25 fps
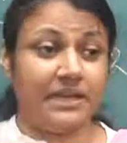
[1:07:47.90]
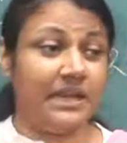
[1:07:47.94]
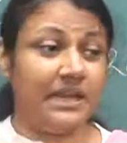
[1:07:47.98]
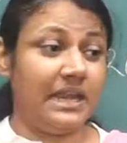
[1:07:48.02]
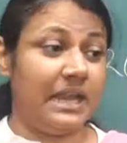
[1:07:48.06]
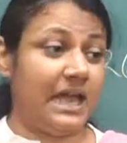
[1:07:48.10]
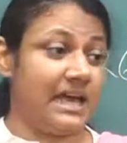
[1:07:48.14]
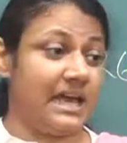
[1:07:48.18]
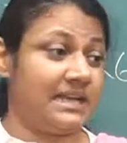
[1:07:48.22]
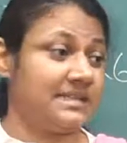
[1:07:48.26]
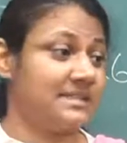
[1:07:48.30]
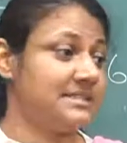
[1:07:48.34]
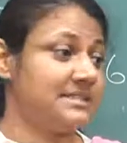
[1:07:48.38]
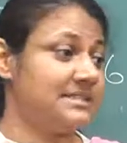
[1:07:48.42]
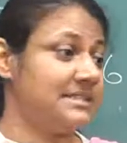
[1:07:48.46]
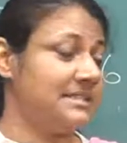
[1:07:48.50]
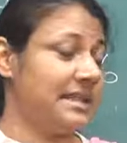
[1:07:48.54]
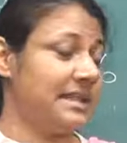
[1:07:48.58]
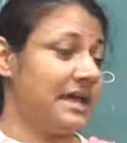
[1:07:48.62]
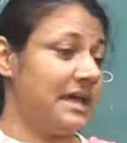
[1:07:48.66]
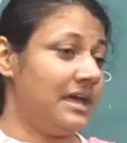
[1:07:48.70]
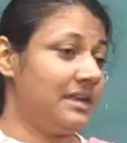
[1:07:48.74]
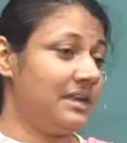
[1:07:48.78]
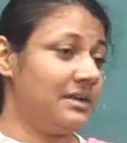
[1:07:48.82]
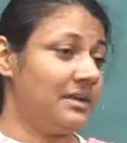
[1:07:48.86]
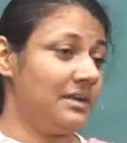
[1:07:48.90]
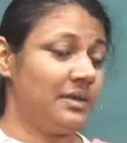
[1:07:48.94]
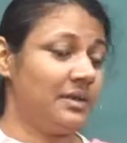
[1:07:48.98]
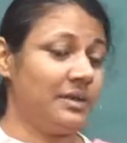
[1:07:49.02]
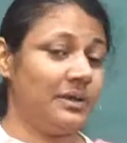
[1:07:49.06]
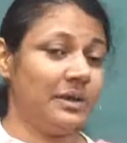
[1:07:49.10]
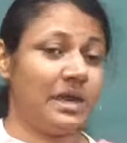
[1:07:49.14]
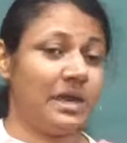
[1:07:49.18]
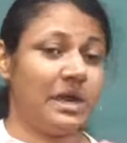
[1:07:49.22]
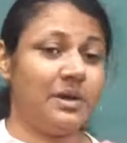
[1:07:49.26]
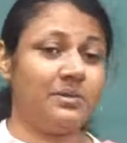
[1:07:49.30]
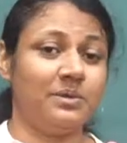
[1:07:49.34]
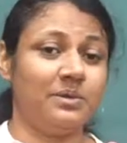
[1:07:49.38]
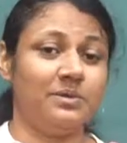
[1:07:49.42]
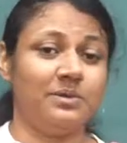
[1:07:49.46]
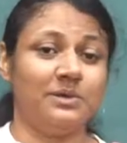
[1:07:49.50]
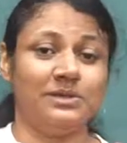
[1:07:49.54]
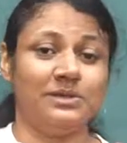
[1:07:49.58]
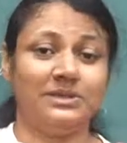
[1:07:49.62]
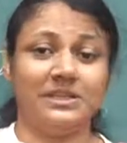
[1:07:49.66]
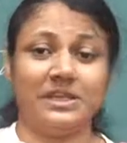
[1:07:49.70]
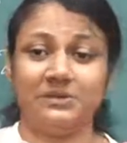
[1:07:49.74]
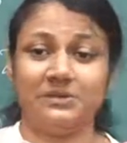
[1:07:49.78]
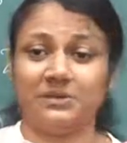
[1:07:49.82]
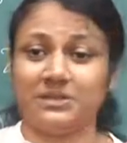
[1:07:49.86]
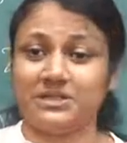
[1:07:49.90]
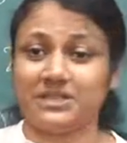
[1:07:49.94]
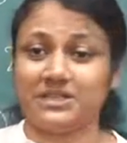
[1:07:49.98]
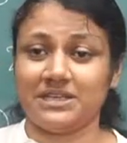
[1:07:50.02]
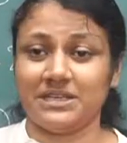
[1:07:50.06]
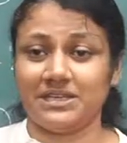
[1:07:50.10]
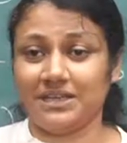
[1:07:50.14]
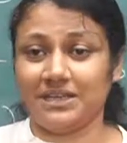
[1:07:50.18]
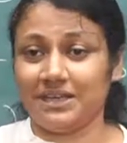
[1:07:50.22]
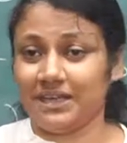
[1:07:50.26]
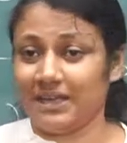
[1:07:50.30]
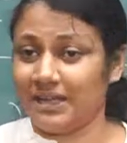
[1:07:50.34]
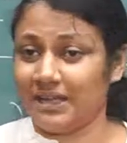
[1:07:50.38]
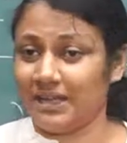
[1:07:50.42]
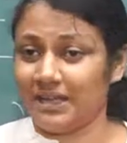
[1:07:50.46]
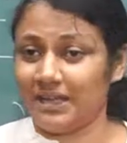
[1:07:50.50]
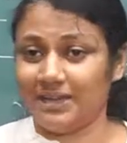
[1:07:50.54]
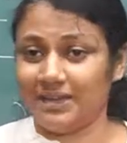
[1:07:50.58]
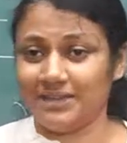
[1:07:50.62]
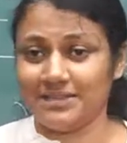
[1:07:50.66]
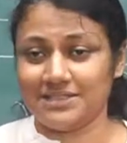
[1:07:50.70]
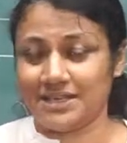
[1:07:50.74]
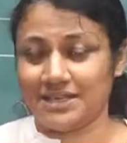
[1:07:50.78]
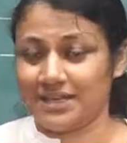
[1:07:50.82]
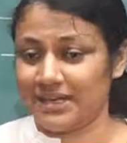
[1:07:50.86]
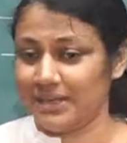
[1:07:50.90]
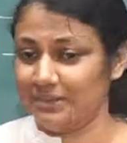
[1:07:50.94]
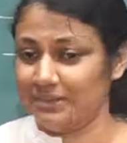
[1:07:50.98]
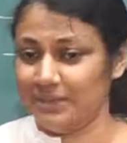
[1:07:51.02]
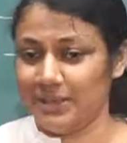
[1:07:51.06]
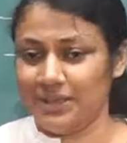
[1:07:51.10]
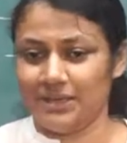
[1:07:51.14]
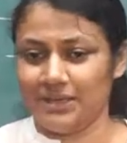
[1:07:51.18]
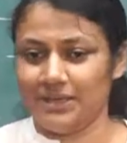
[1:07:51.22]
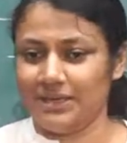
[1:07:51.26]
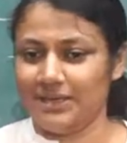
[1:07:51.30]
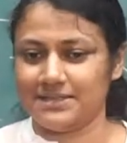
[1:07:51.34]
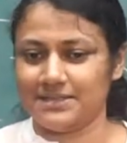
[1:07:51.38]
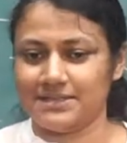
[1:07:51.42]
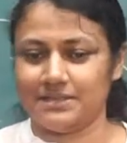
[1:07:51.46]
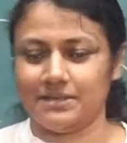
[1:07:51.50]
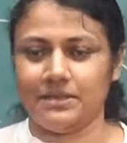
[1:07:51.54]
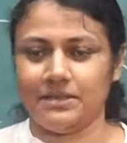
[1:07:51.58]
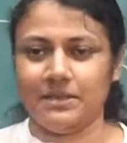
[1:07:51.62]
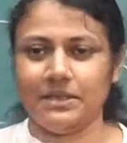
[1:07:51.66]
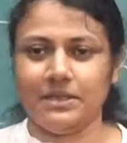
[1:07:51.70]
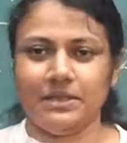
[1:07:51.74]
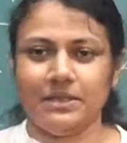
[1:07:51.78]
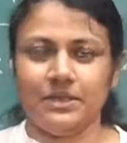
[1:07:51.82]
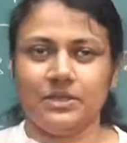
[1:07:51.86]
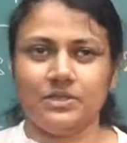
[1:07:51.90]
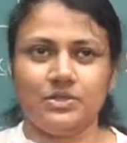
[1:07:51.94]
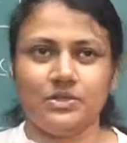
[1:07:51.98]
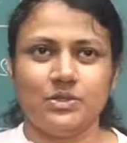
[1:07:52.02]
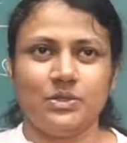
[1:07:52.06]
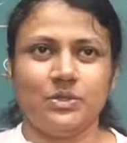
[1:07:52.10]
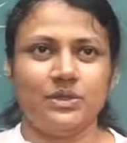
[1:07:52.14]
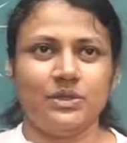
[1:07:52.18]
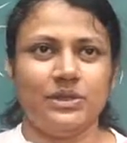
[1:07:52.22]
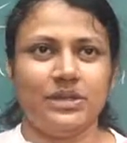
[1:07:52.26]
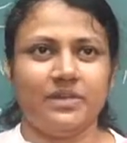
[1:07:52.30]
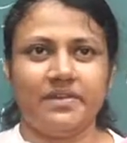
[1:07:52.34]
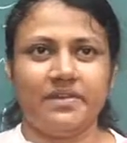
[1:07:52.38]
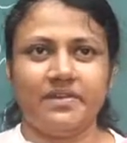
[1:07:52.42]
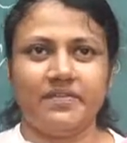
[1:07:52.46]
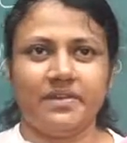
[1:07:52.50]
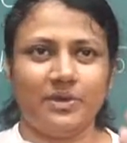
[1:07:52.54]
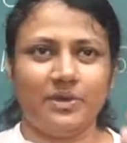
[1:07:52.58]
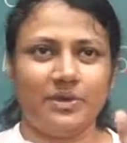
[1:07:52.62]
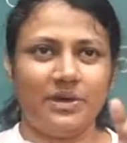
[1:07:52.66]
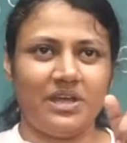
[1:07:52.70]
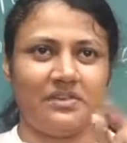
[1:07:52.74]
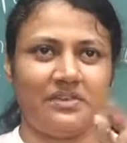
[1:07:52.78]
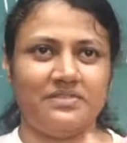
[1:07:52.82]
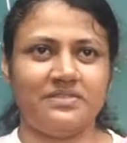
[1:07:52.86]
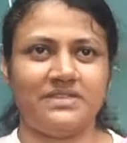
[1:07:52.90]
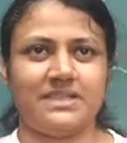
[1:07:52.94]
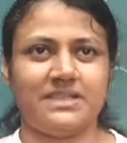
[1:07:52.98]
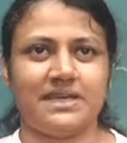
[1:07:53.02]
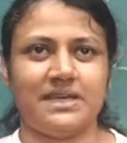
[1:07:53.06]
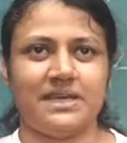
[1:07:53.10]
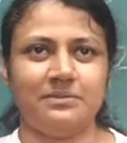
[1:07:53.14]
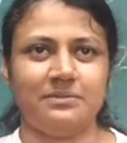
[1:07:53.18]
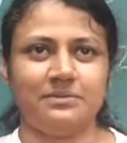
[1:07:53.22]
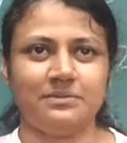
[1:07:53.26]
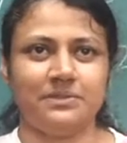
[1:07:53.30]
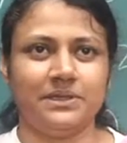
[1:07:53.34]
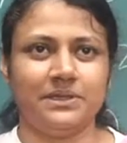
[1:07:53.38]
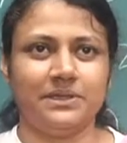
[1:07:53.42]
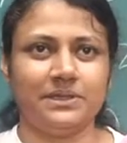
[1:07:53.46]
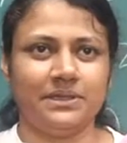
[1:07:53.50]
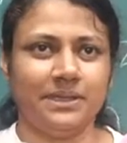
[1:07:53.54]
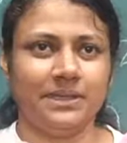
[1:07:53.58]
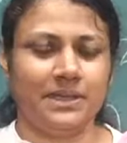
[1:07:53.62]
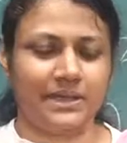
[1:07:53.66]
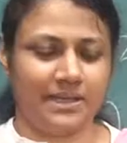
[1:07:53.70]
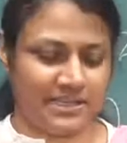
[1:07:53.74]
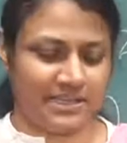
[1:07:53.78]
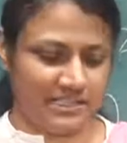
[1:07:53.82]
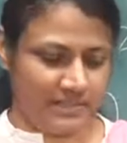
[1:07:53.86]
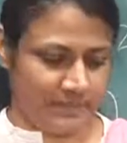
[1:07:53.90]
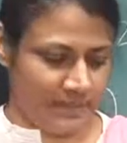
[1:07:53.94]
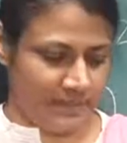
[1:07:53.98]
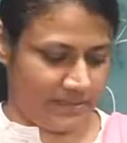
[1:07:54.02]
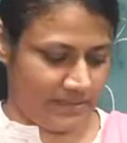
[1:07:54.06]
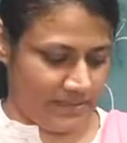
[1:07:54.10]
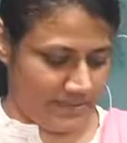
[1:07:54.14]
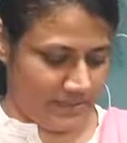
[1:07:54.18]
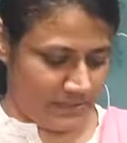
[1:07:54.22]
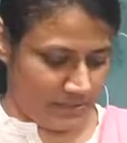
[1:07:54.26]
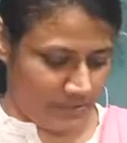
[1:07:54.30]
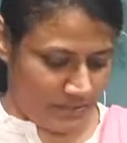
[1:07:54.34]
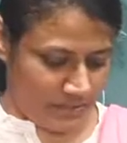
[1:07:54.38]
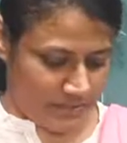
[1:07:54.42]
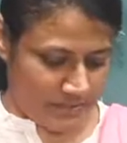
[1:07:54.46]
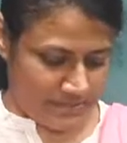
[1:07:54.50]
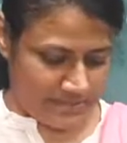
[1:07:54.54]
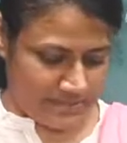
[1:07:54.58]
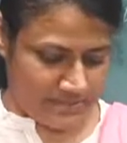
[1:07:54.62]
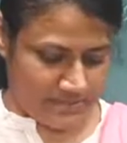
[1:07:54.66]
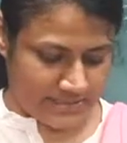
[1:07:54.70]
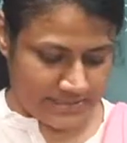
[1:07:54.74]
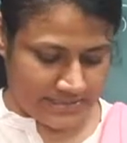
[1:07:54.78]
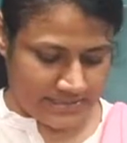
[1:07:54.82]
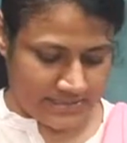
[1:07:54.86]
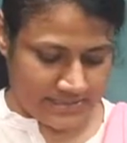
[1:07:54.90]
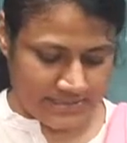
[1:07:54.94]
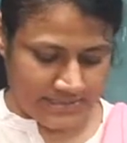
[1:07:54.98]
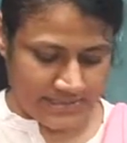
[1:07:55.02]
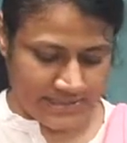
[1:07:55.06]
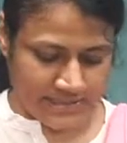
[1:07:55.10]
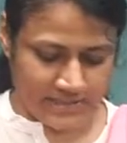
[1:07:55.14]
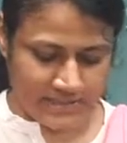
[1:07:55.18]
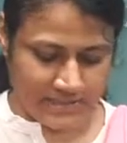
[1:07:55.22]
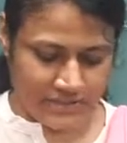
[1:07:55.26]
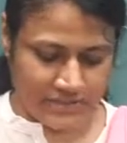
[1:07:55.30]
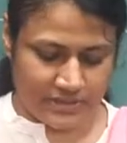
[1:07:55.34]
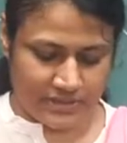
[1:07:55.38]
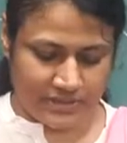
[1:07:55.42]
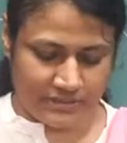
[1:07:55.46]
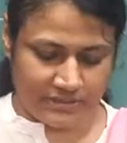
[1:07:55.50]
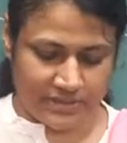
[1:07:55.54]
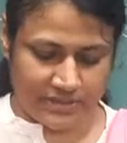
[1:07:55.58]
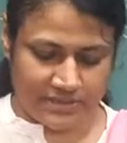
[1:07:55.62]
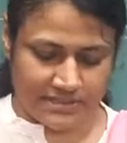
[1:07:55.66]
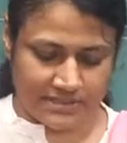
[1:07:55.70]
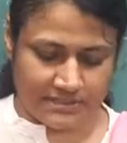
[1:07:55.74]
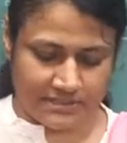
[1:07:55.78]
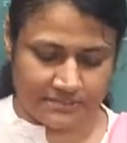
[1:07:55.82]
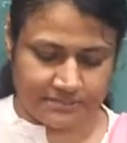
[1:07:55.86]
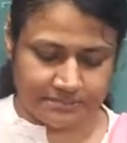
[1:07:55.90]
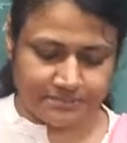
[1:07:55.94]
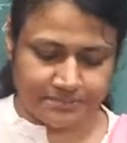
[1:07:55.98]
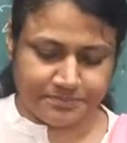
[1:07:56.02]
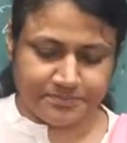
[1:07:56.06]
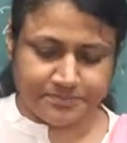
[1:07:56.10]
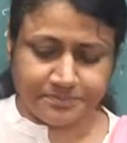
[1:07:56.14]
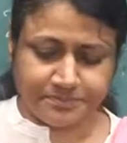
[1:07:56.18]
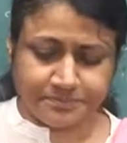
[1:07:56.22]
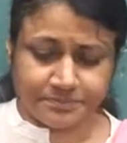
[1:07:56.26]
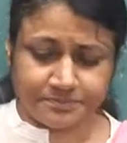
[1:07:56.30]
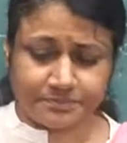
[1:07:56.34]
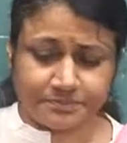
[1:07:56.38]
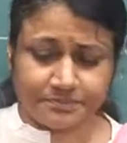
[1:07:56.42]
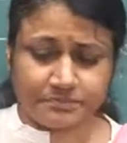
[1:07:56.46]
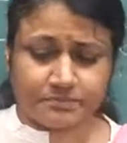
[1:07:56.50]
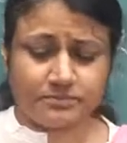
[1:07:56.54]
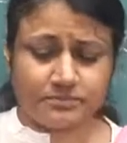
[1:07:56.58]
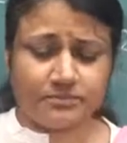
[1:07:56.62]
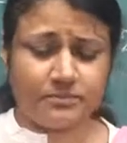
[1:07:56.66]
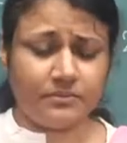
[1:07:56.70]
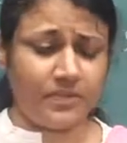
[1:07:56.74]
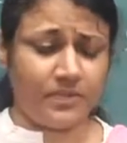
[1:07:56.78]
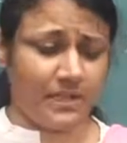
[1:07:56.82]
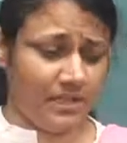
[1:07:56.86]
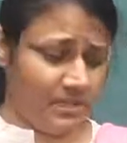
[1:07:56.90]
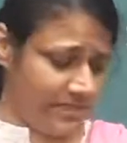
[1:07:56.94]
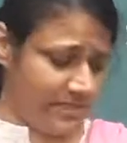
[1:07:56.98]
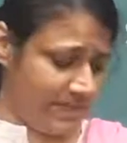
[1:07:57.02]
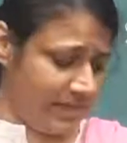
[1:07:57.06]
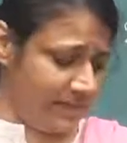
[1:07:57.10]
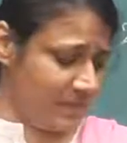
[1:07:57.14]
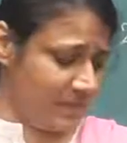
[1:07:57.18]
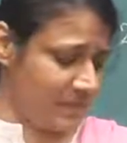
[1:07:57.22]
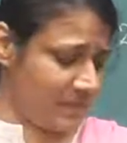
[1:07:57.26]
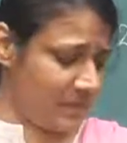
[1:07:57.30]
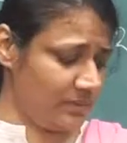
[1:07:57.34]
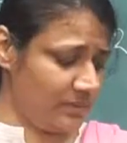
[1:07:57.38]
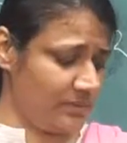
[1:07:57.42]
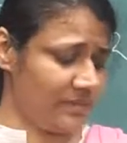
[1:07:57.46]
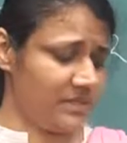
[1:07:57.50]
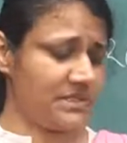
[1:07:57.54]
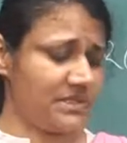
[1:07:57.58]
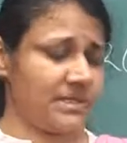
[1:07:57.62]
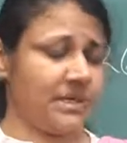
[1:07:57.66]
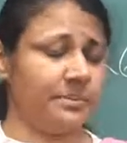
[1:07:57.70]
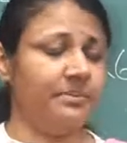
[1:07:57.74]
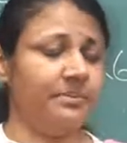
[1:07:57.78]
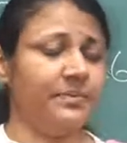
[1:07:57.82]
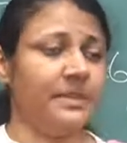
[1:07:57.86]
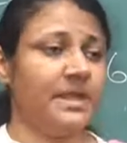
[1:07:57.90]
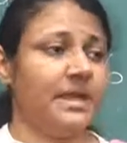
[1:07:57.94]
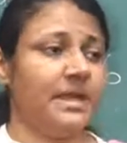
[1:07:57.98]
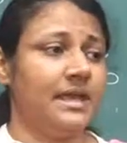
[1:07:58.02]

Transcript: Last nalugo yamamlo devudu cheyina karyalu chaala meeku lesson. So anyway, we don't have time. Unexpected, I thought I'll start this lesson today, but um, time is almost up.